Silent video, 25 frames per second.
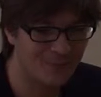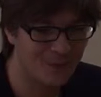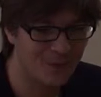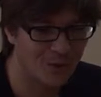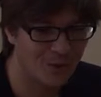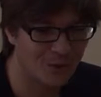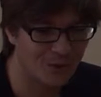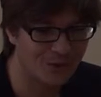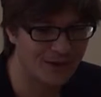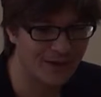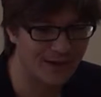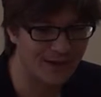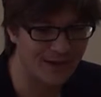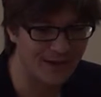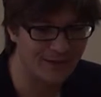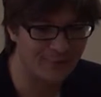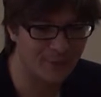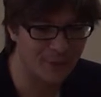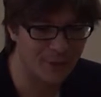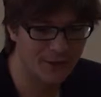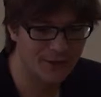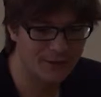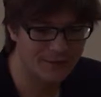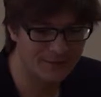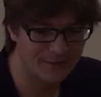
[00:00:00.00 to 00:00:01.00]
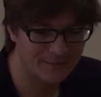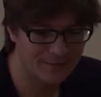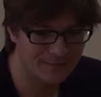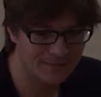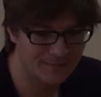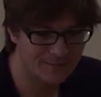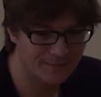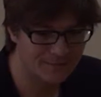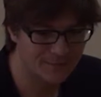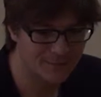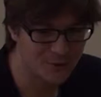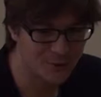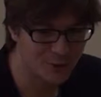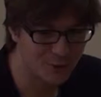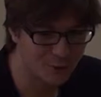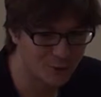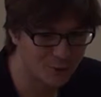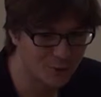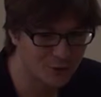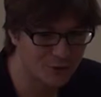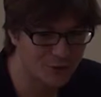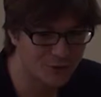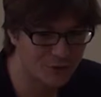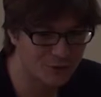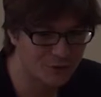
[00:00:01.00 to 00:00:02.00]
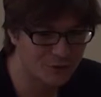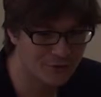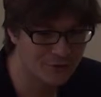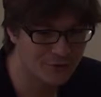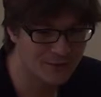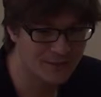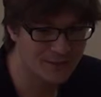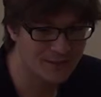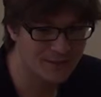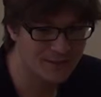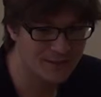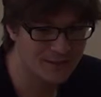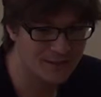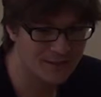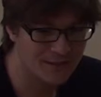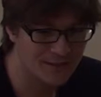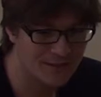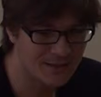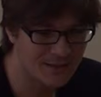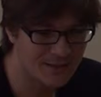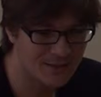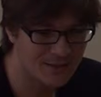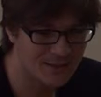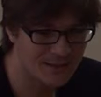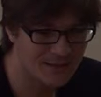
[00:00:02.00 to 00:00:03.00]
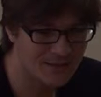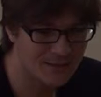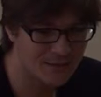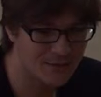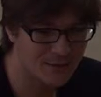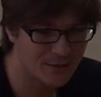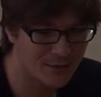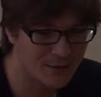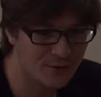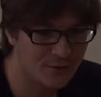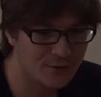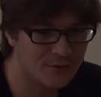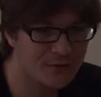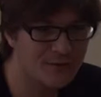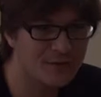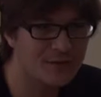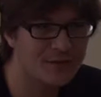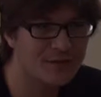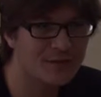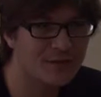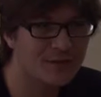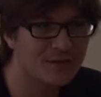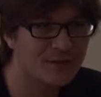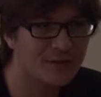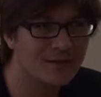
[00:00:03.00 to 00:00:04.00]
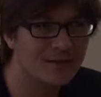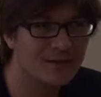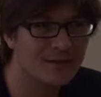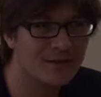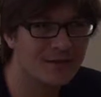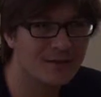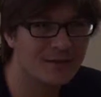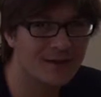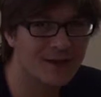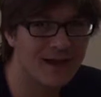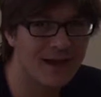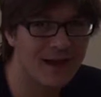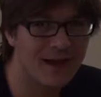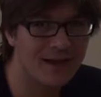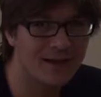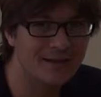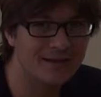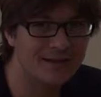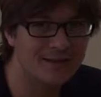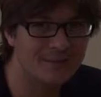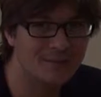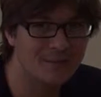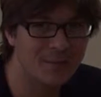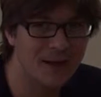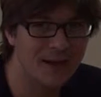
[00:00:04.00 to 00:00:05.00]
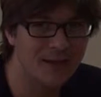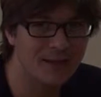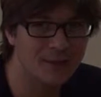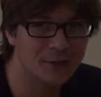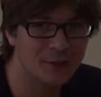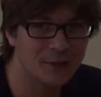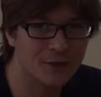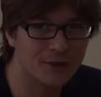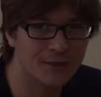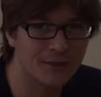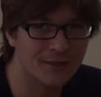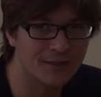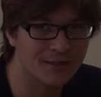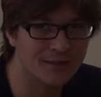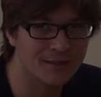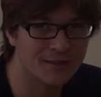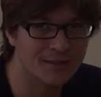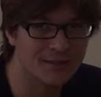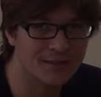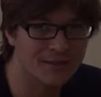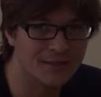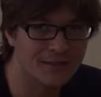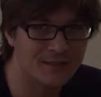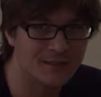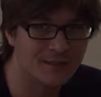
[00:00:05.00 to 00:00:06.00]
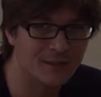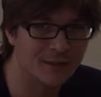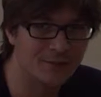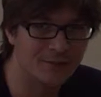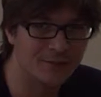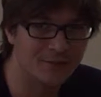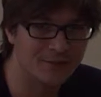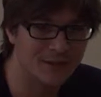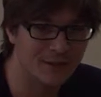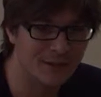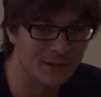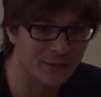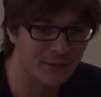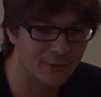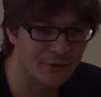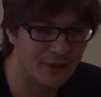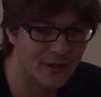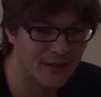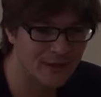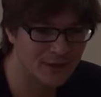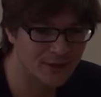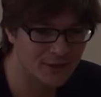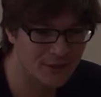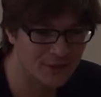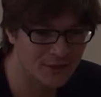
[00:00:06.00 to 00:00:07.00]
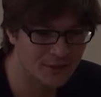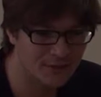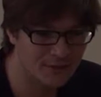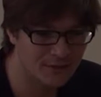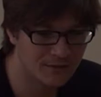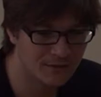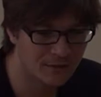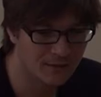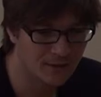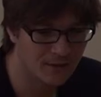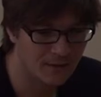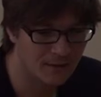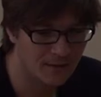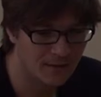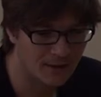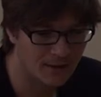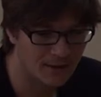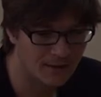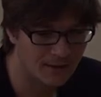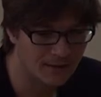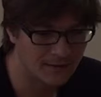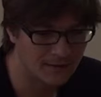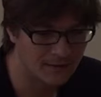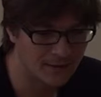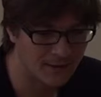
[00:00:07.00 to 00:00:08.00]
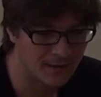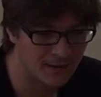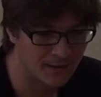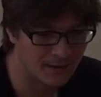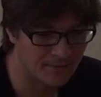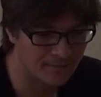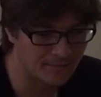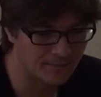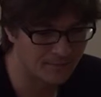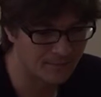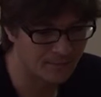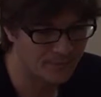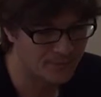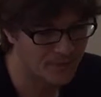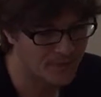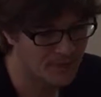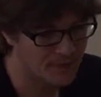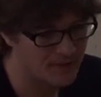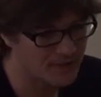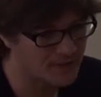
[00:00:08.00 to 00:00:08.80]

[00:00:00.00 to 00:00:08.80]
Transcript: Okay, and one solution to this is to use spatial indices of segregation, and this